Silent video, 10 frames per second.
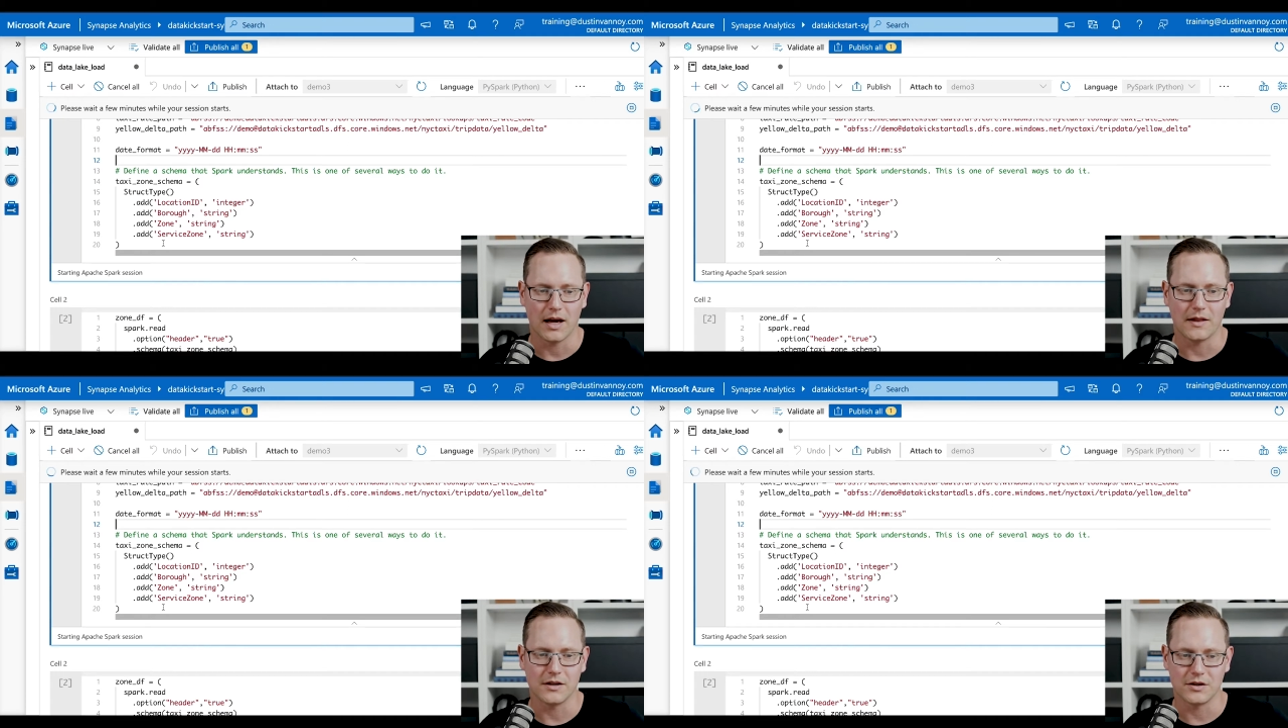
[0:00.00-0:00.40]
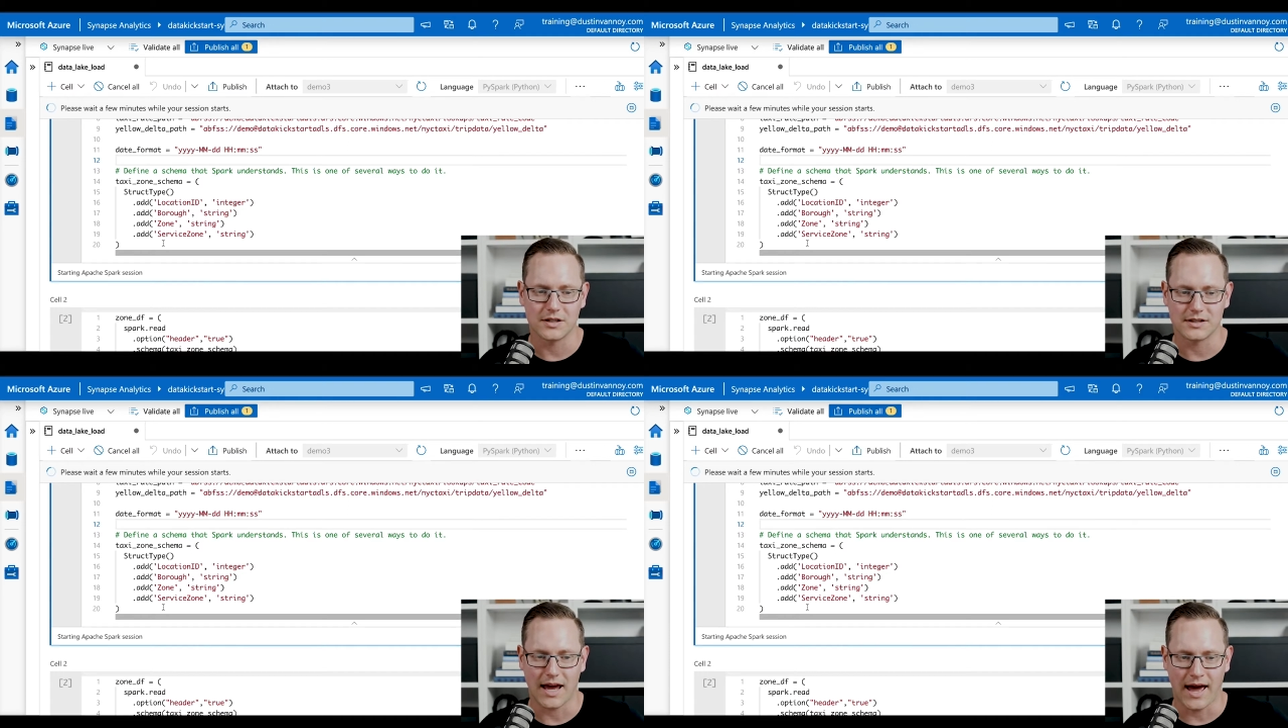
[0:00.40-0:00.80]
and then you
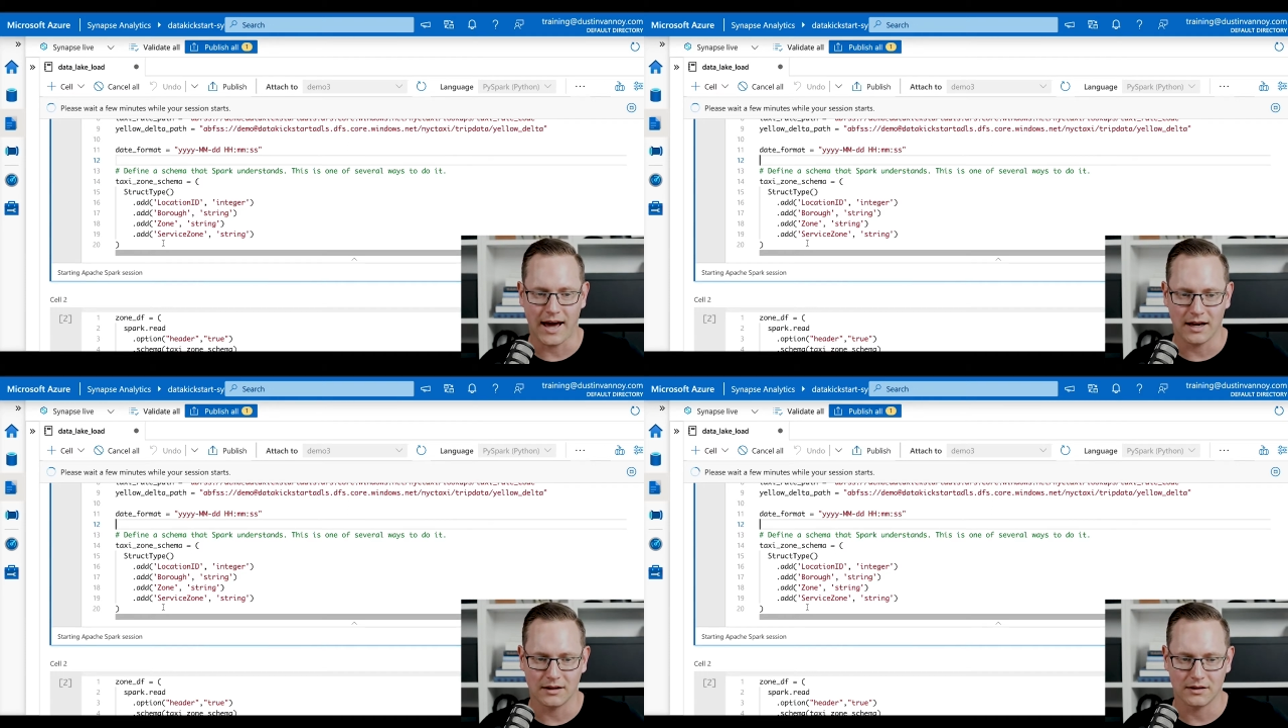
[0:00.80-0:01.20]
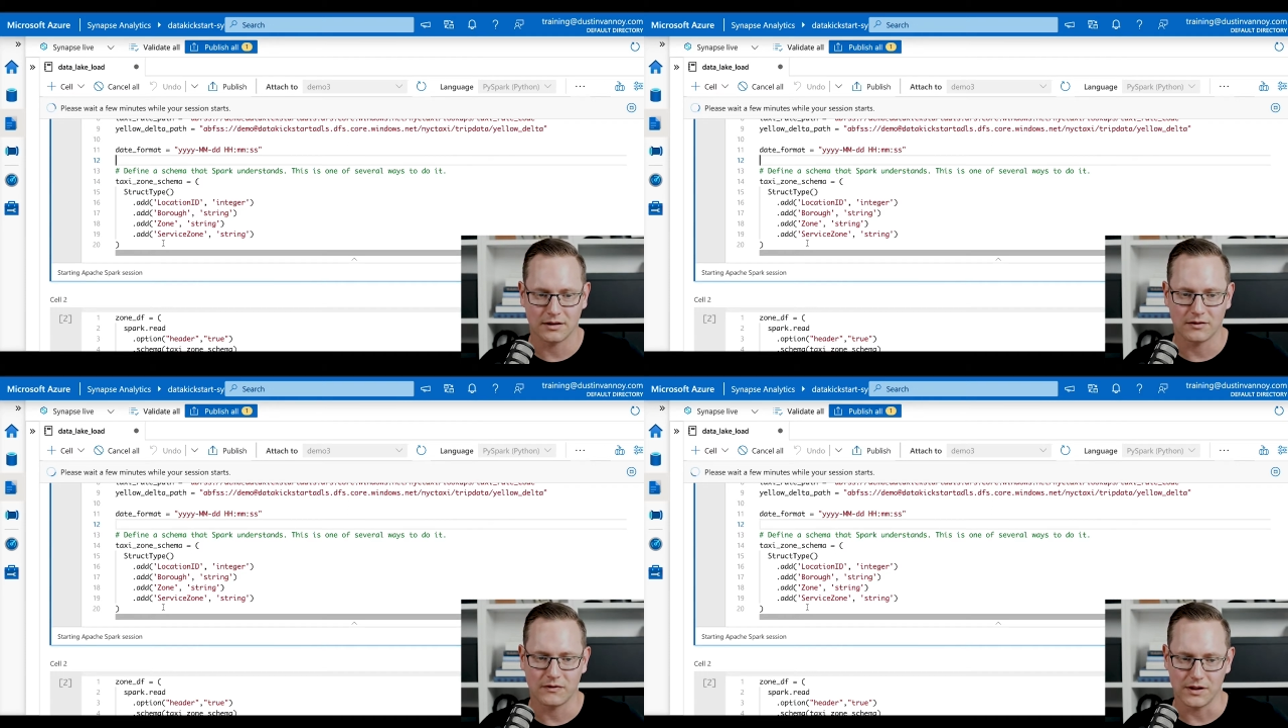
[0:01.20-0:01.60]
just add
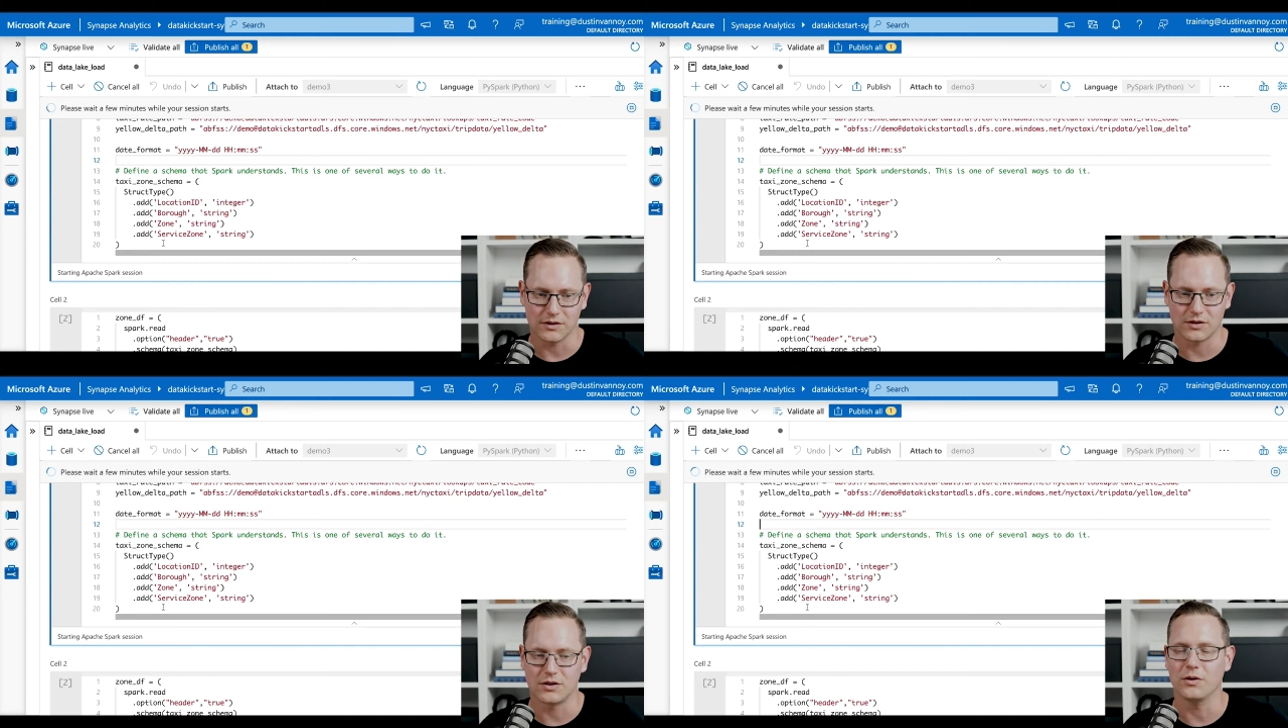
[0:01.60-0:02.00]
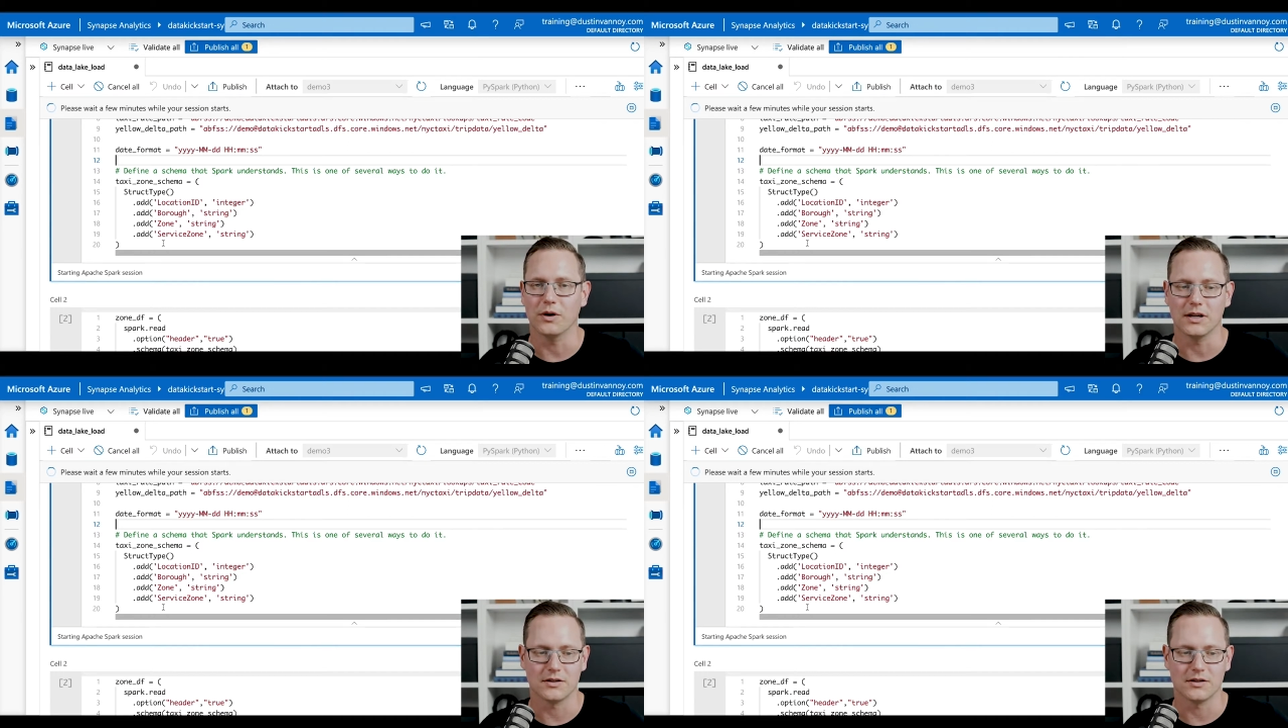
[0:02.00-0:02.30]
fields to it.